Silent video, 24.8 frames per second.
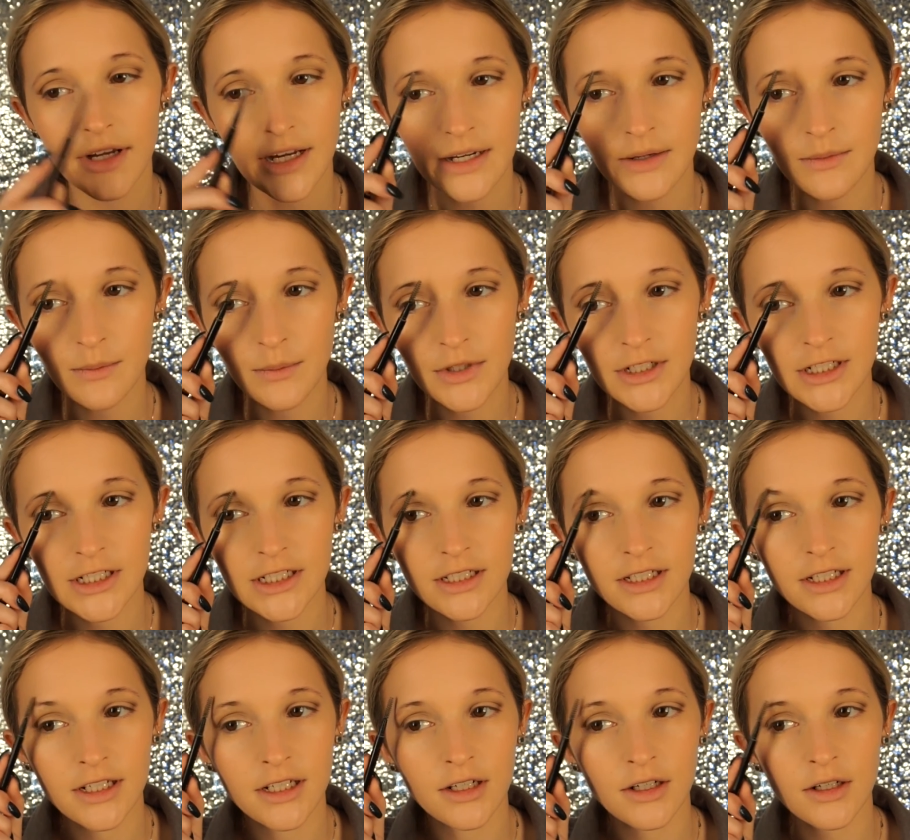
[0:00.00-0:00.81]
and be
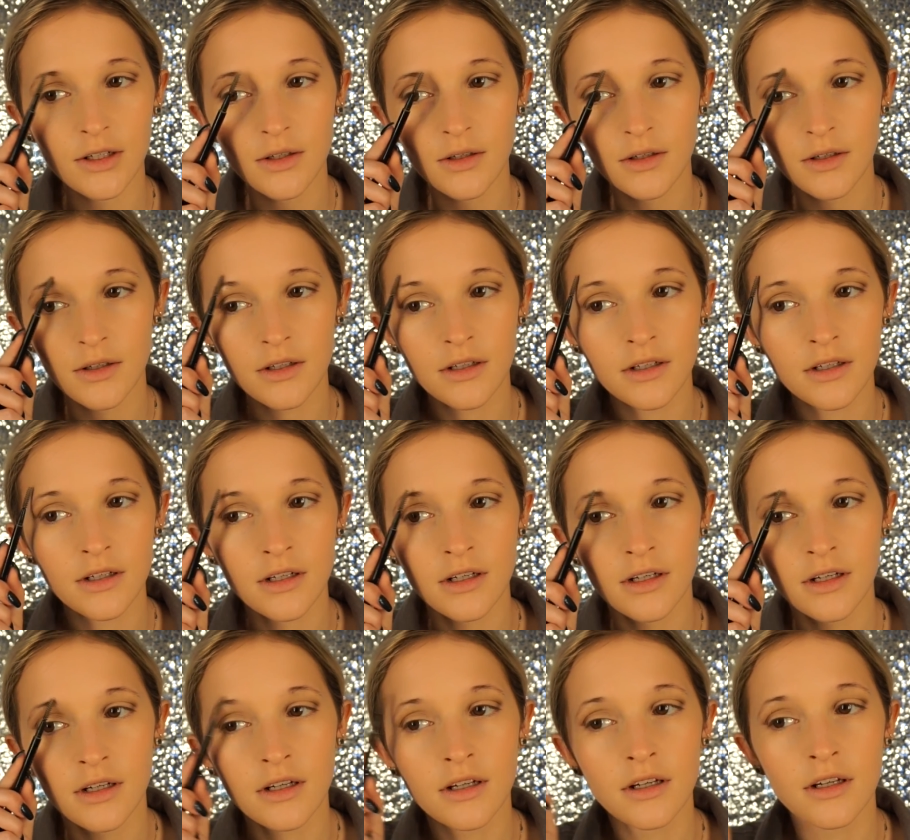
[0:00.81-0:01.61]
a little
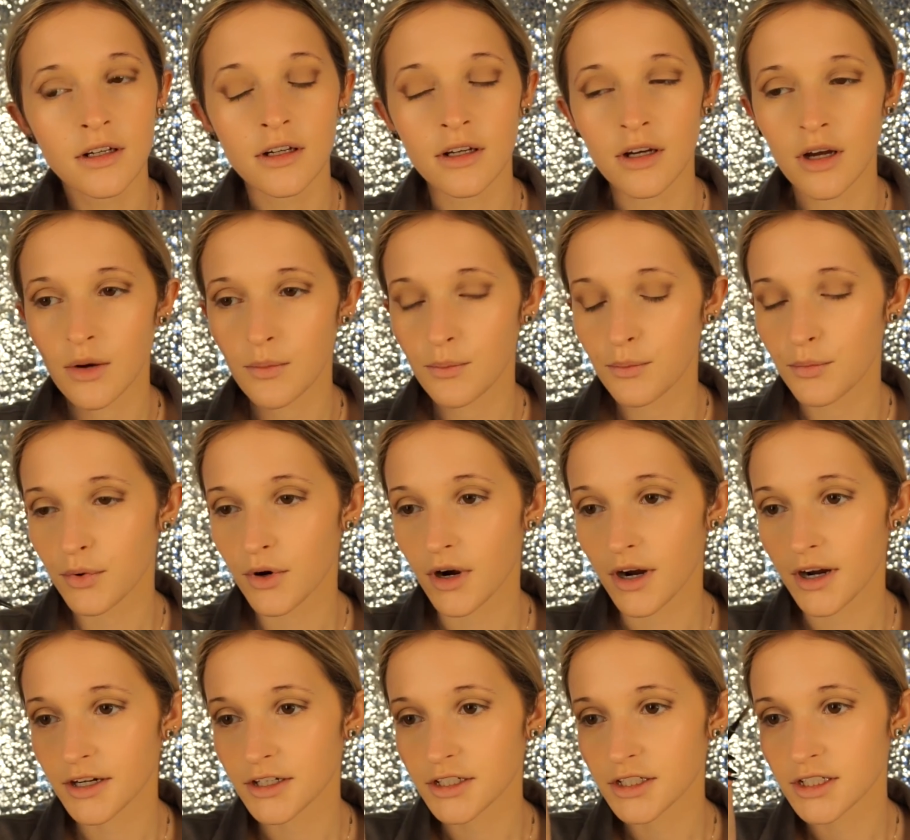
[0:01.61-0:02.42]

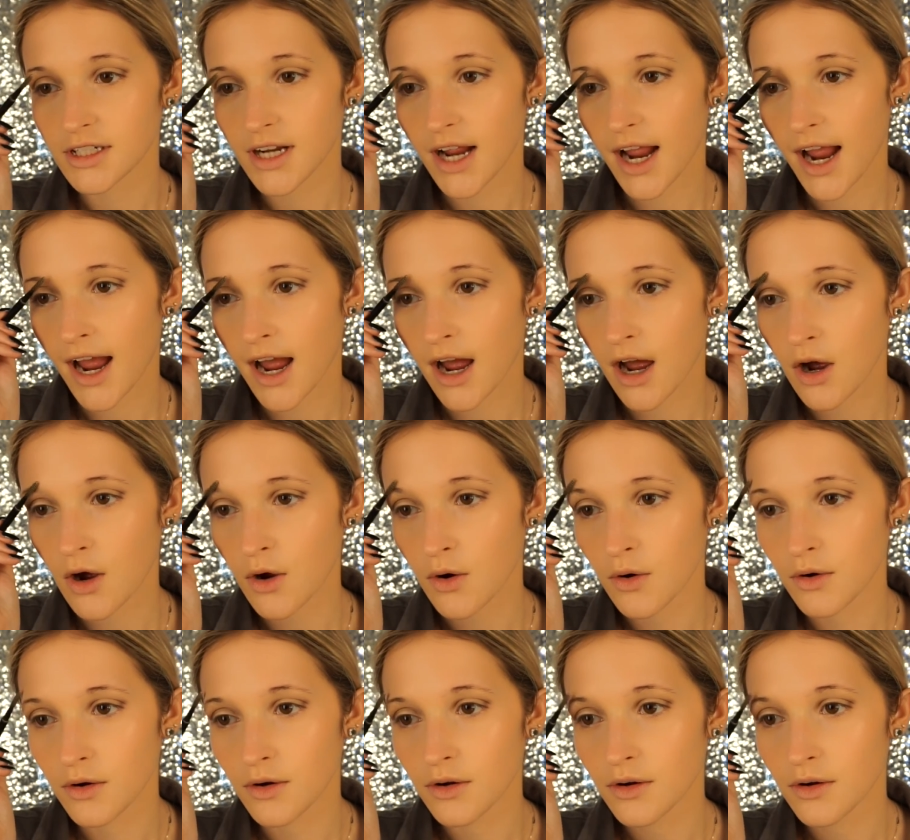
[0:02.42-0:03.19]
brushed out.